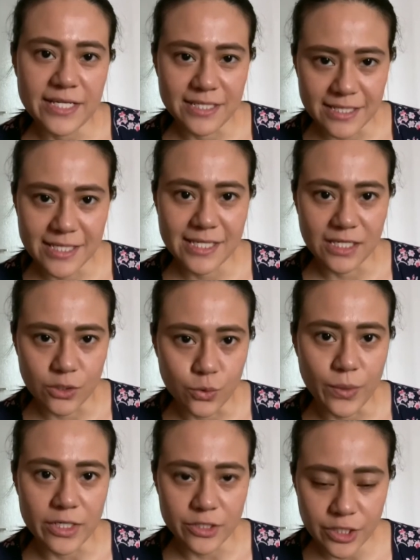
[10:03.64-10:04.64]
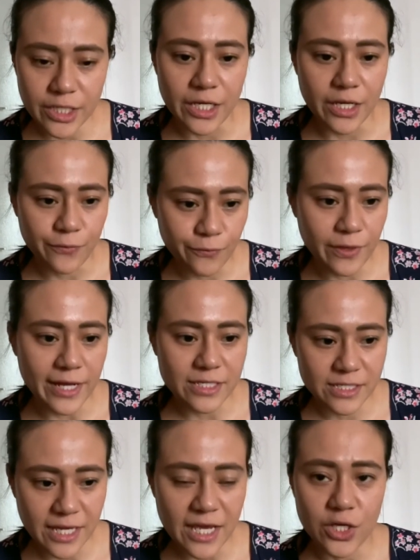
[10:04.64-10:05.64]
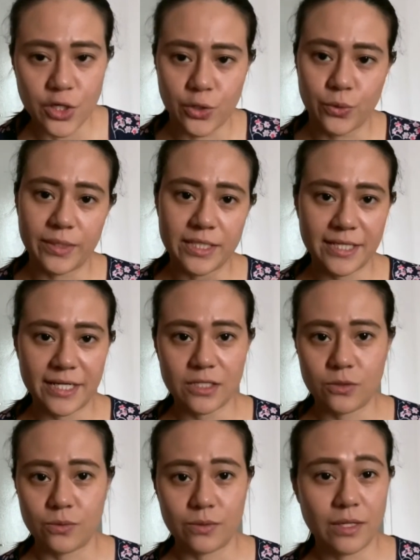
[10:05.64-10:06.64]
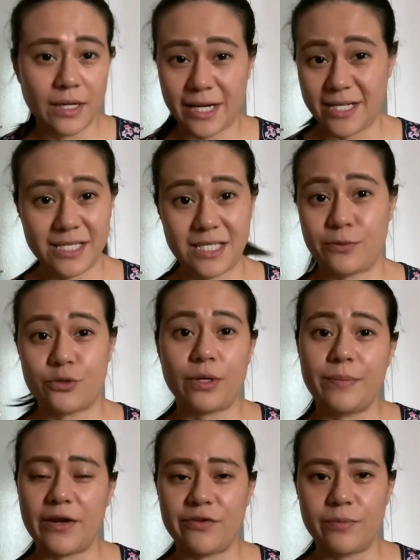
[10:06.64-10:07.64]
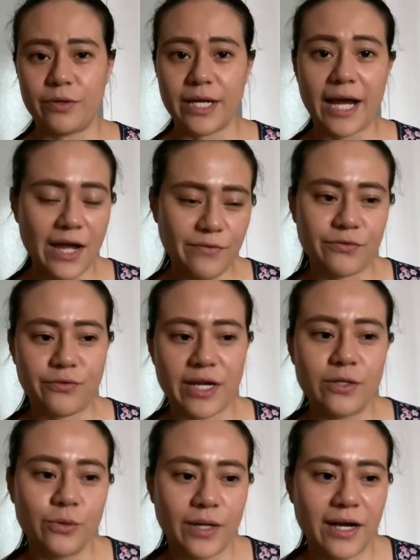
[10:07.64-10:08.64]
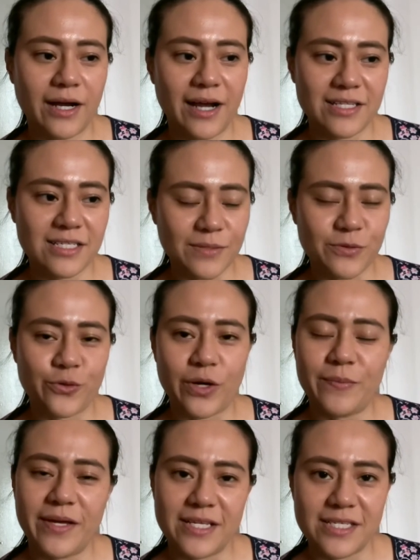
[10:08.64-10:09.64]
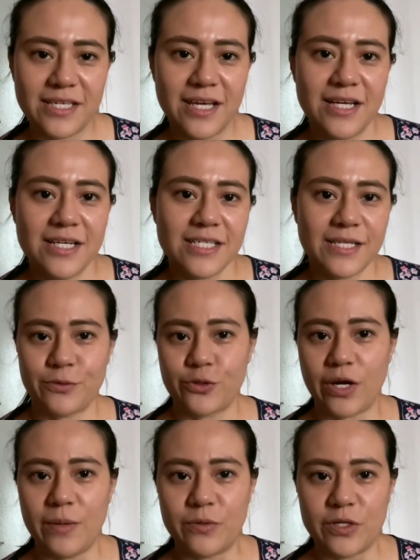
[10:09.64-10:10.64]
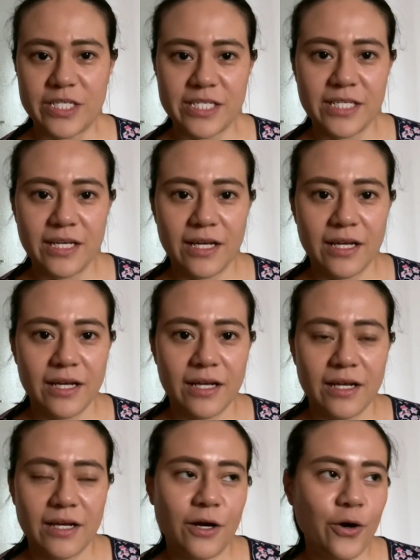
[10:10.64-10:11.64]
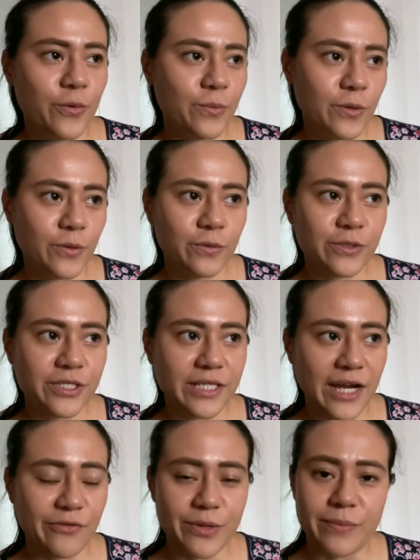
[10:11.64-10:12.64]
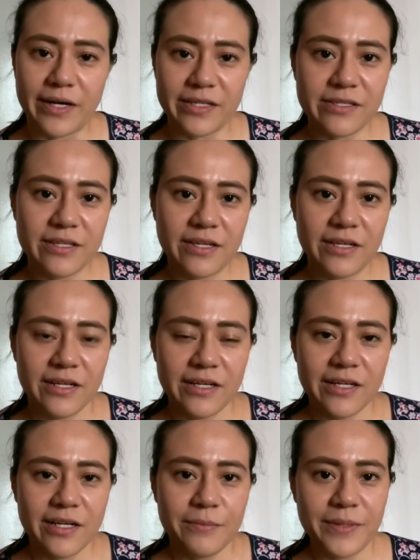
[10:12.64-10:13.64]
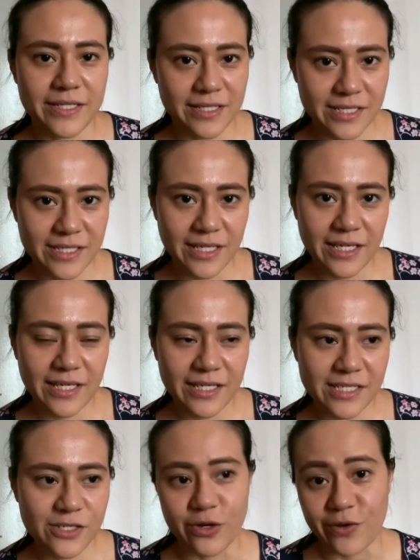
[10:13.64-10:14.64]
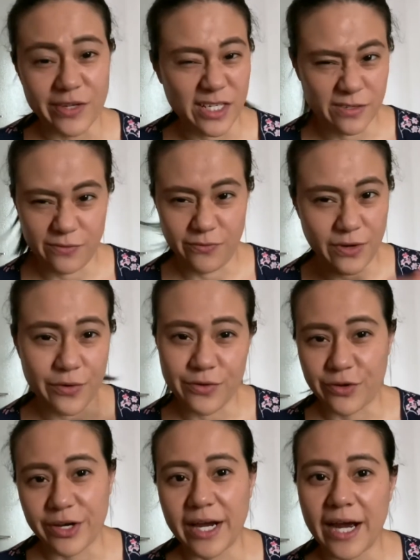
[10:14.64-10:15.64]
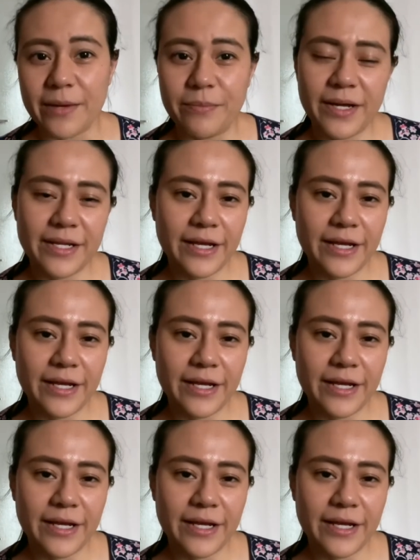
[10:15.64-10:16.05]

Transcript: this situation if, let's say, you decided to unsubscribe everybody. I have a friend who unsubscribed his subscribers almost every month because his traffic is very high. But